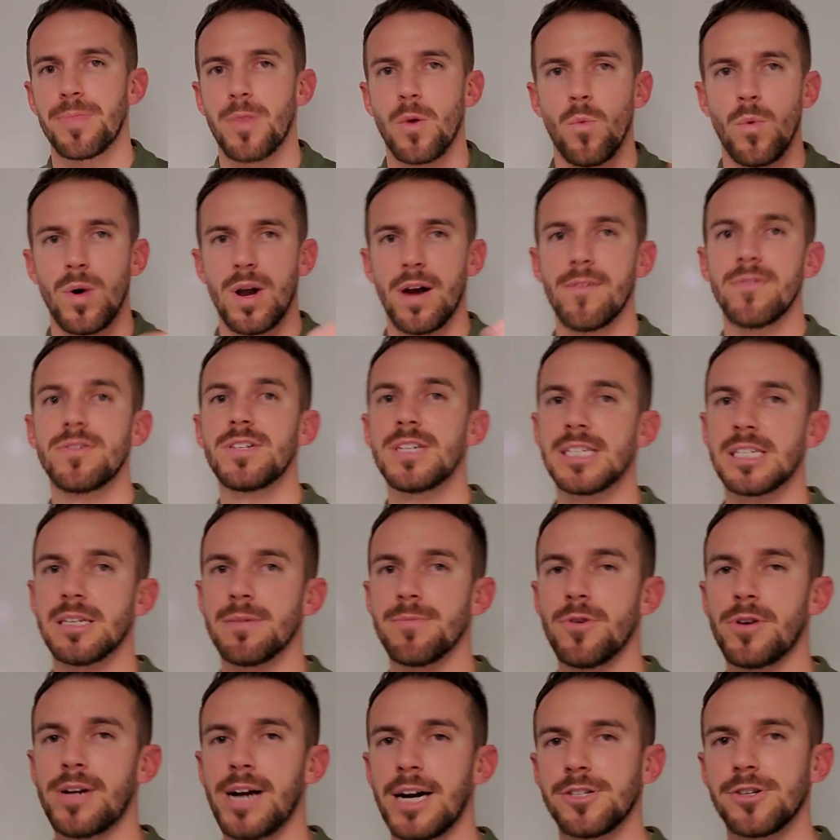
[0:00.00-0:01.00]
Whatever
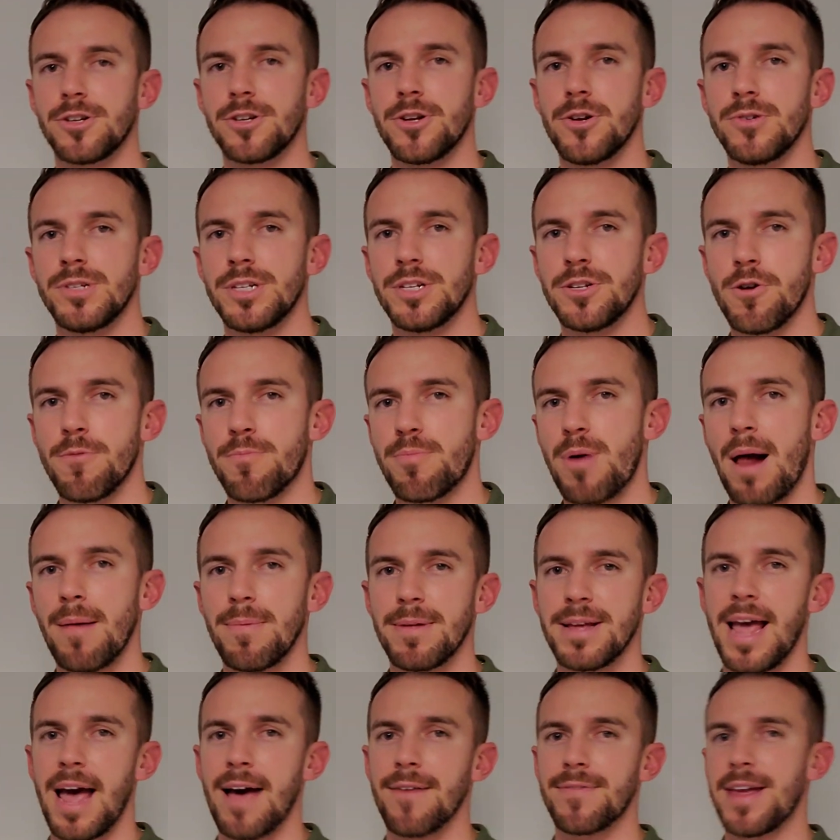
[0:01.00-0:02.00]
system you guys are using, you
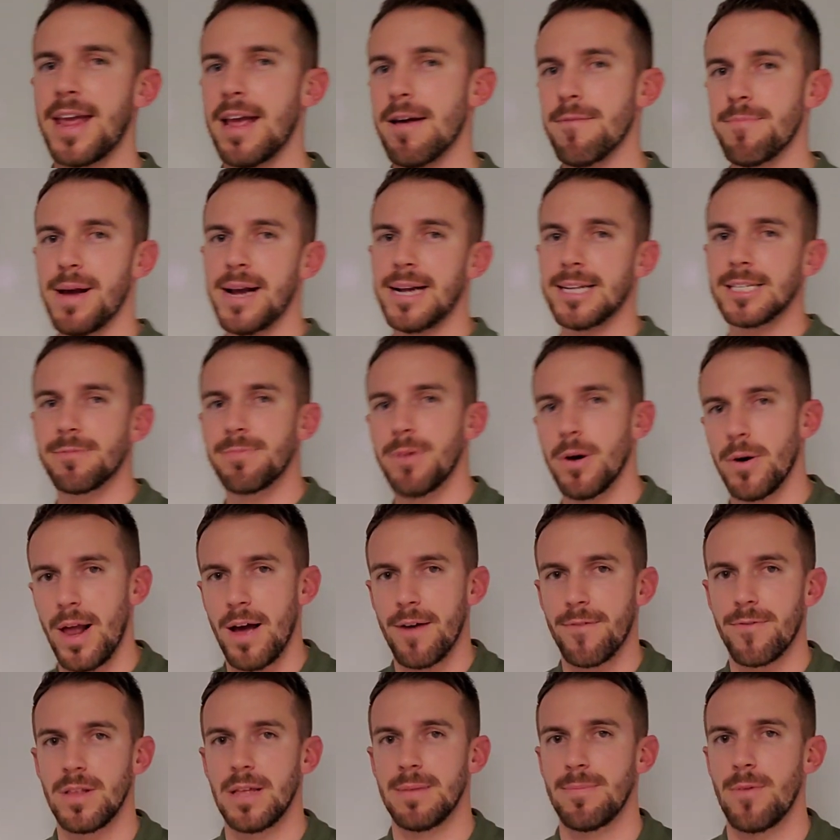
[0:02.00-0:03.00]
probably have campaigns built
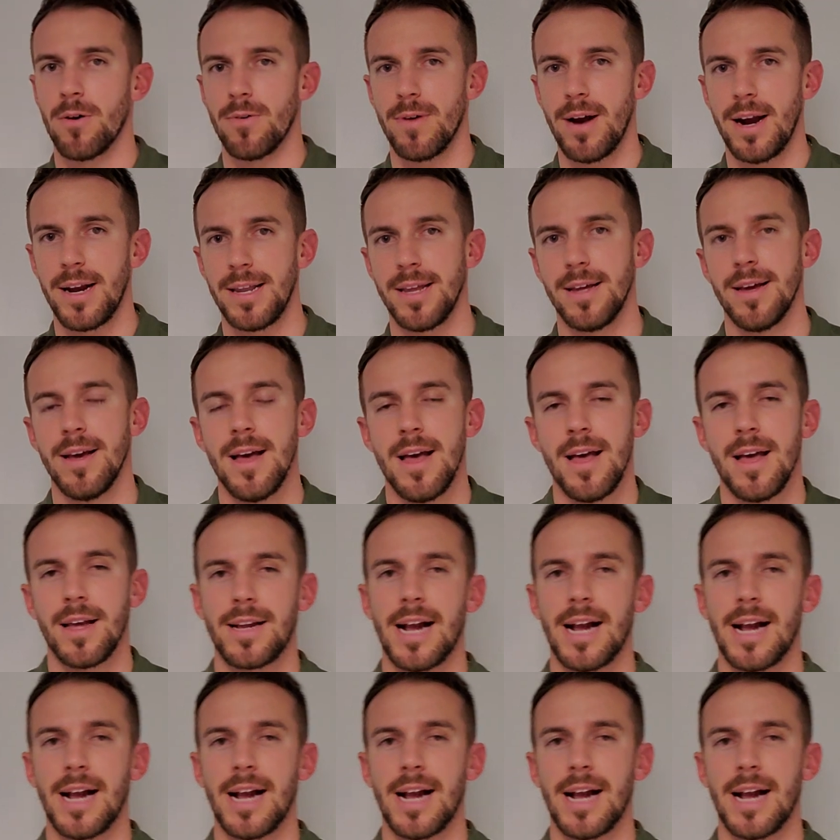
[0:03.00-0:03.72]
out for them already.